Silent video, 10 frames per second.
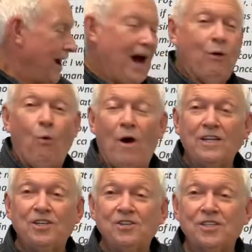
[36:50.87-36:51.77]
I
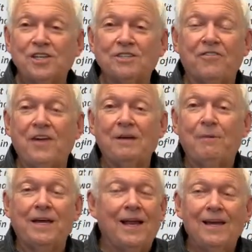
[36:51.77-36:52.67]
want to do this other thing,
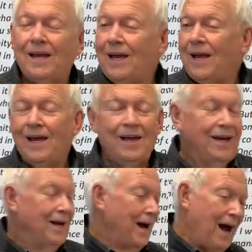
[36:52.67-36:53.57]
but
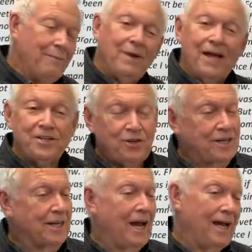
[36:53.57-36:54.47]
I'm not doing
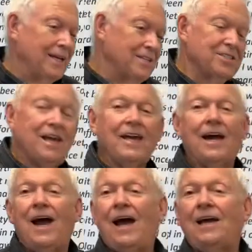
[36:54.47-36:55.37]
it. It's
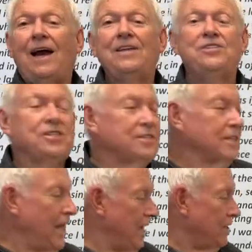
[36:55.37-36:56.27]
like I just
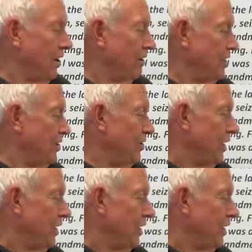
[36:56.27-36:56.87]
can't hardly do